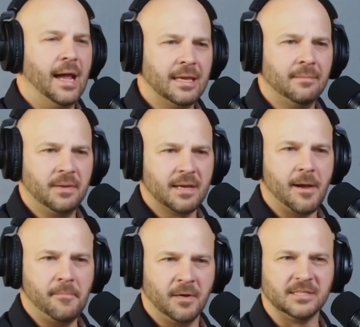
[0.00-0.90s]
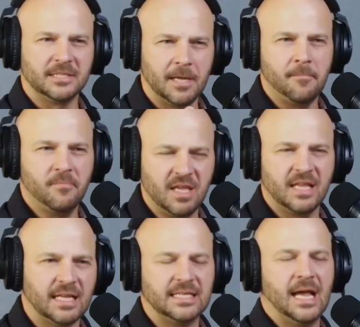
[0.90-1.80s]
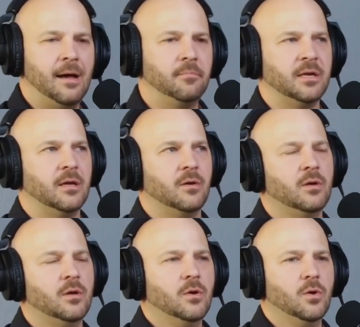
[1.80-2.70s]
I can pick up on something that's happening